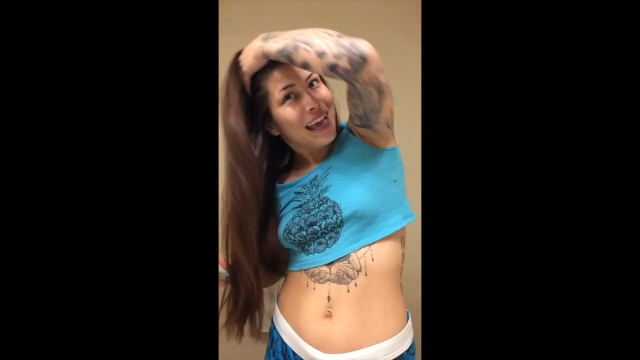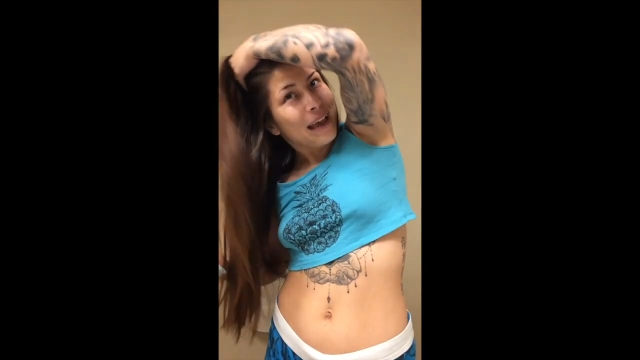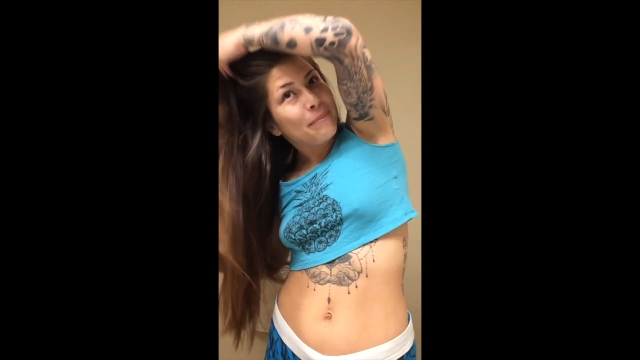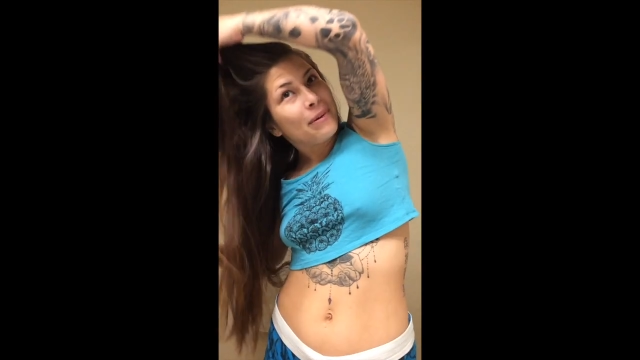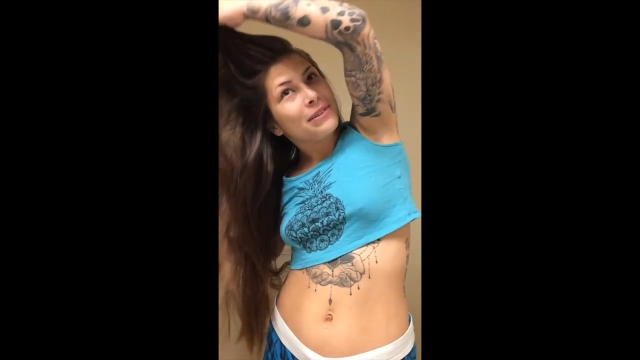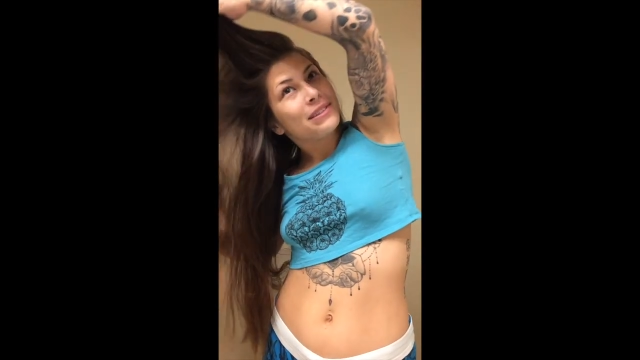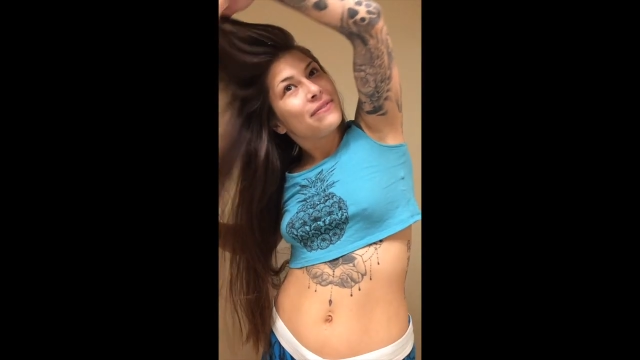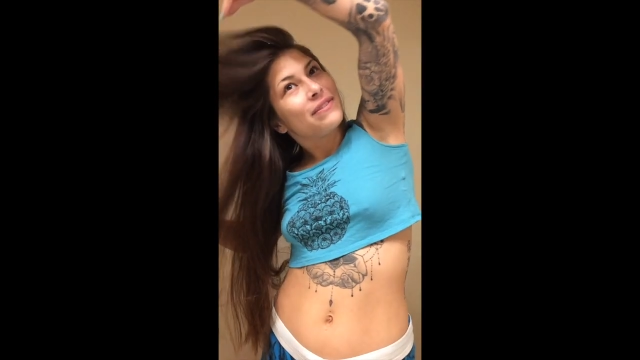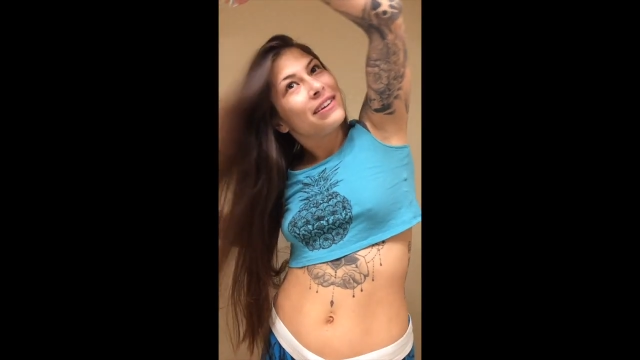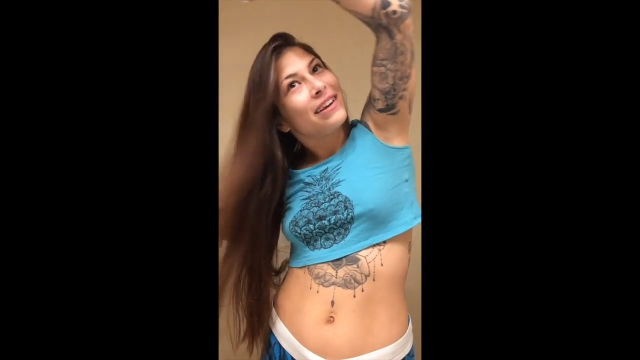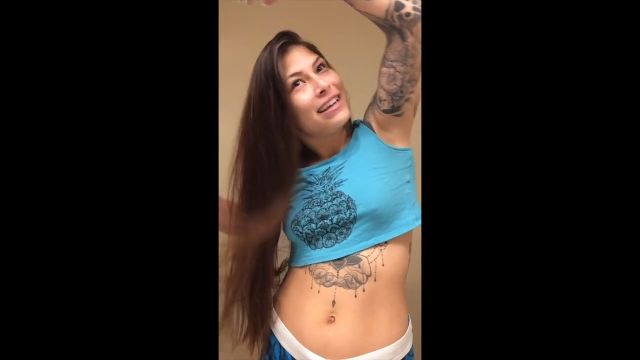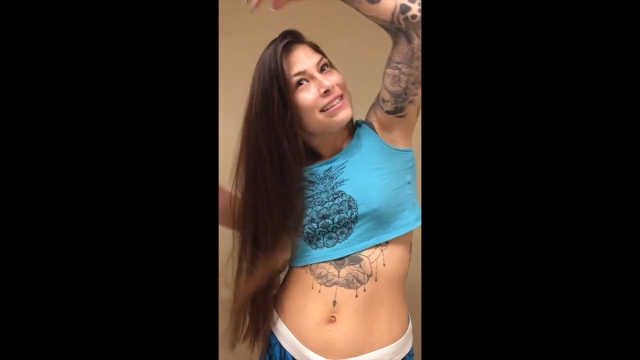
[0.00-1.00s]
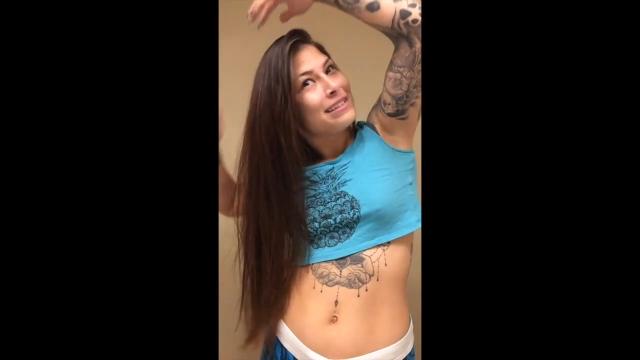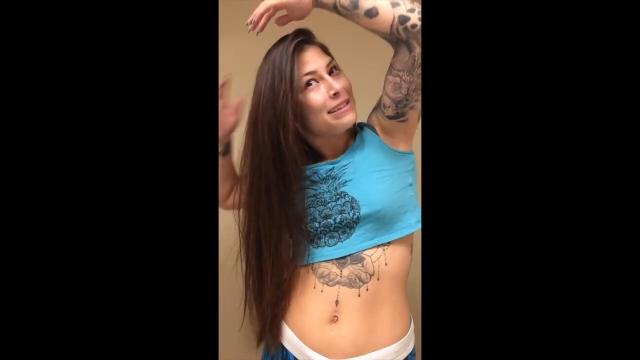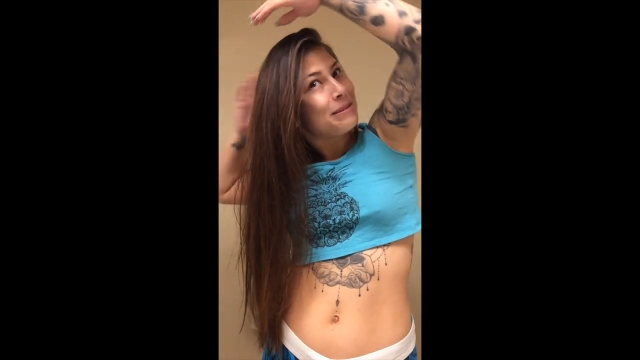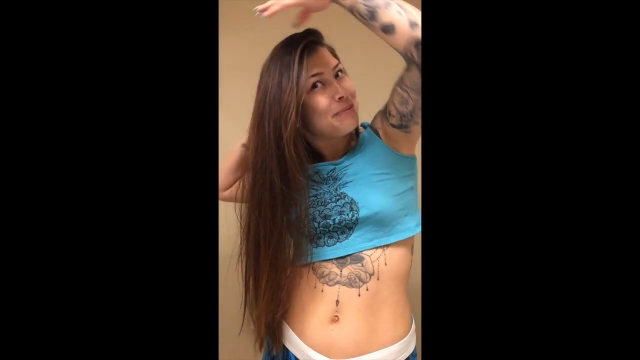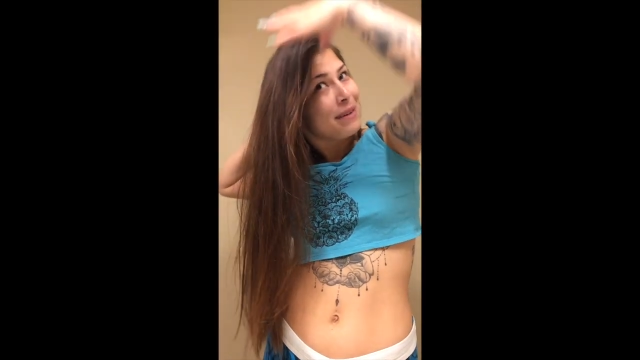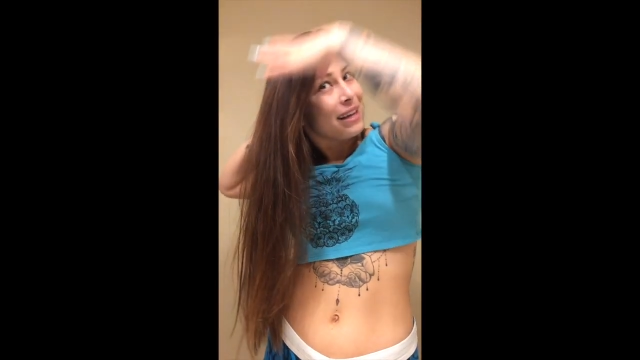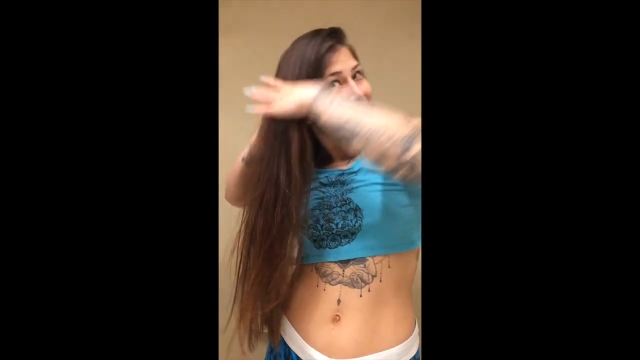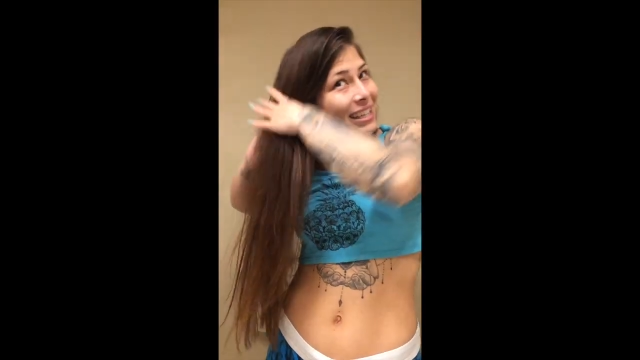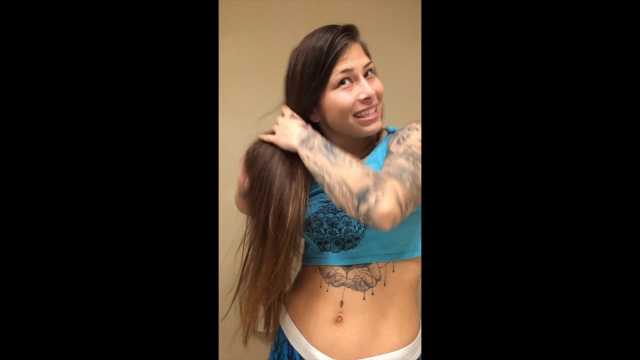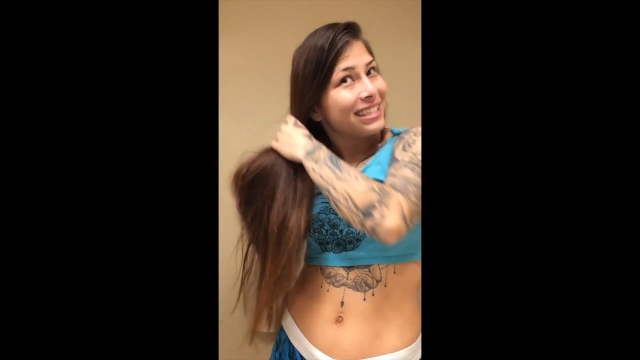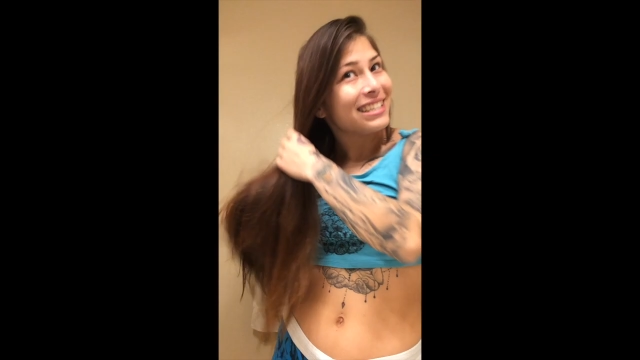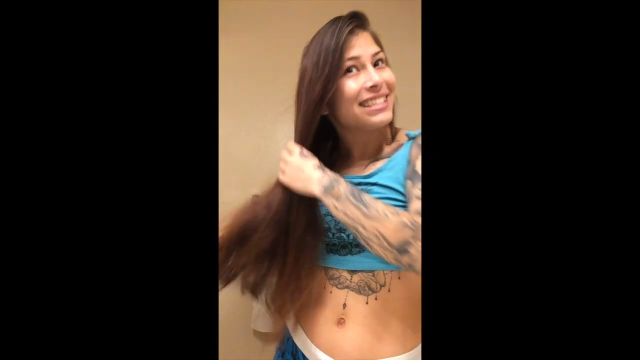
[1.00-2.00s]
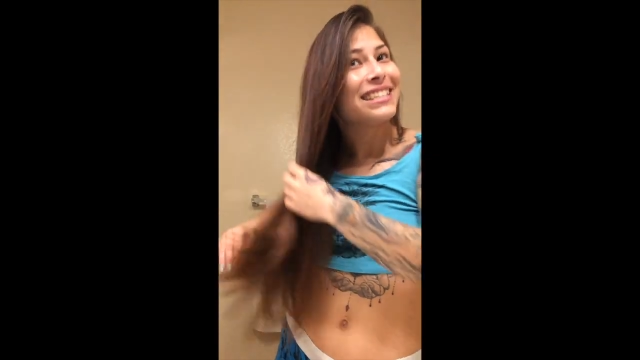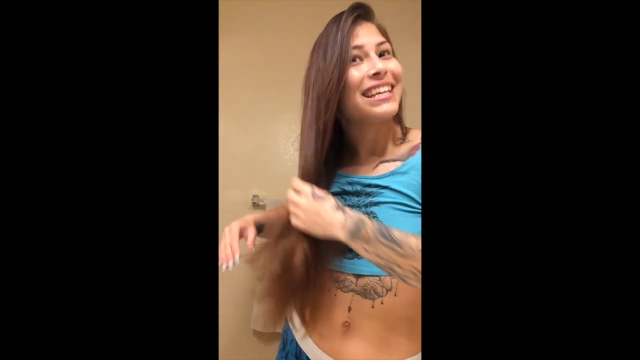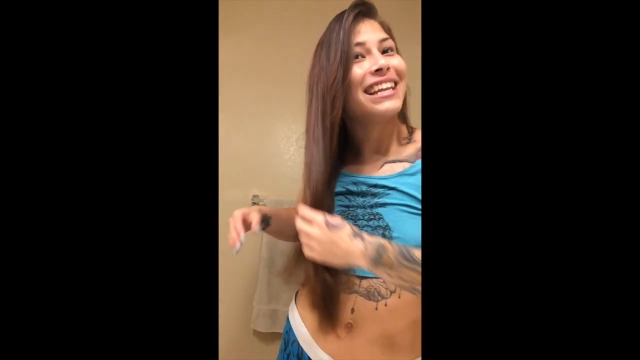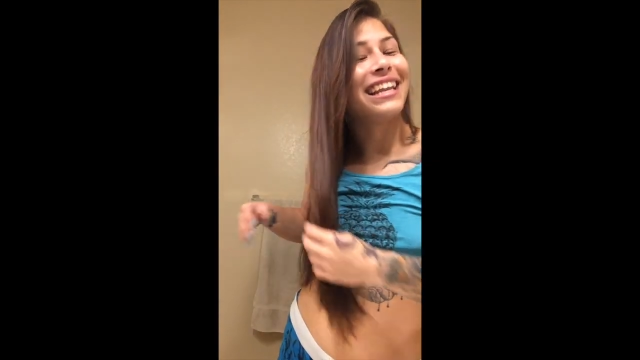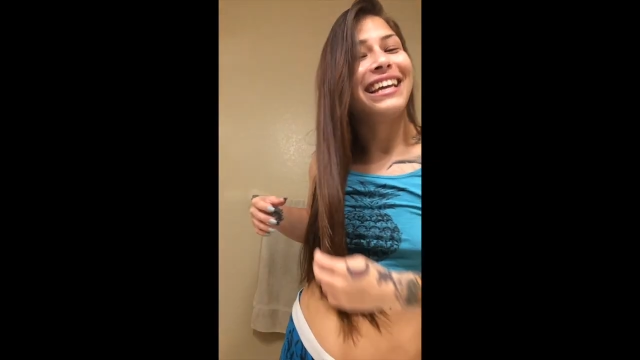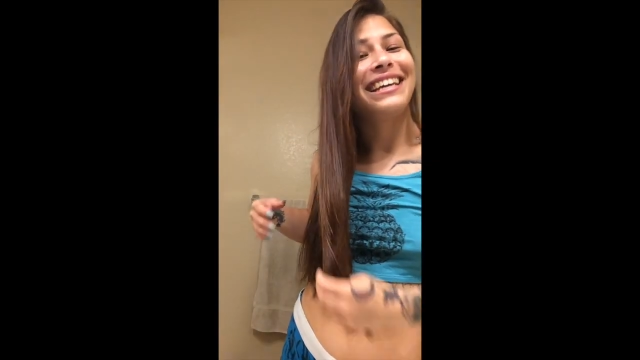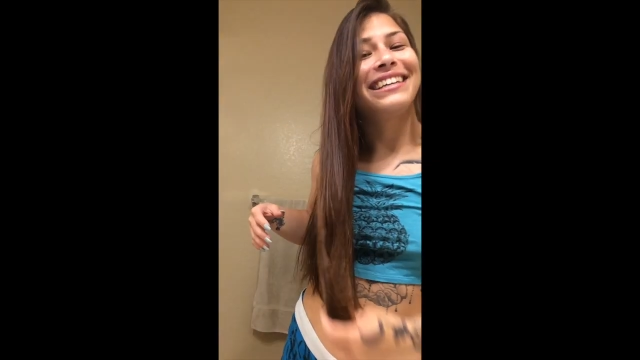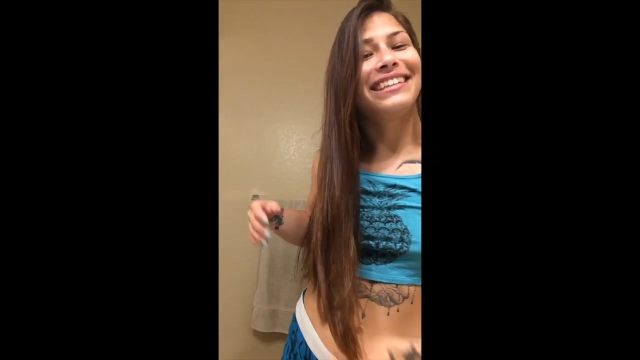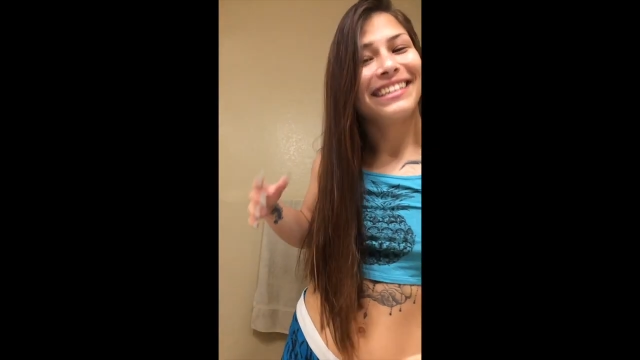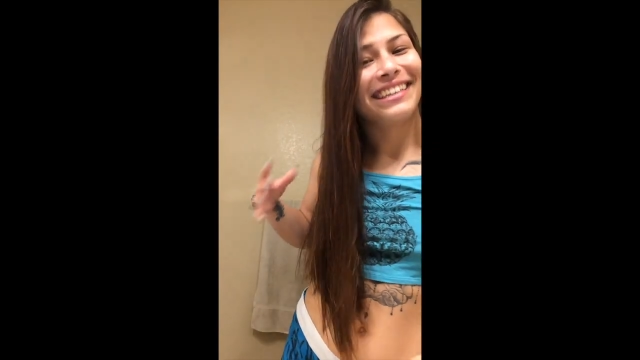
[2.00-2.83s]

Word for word: and post it for you guys soon, but this is like,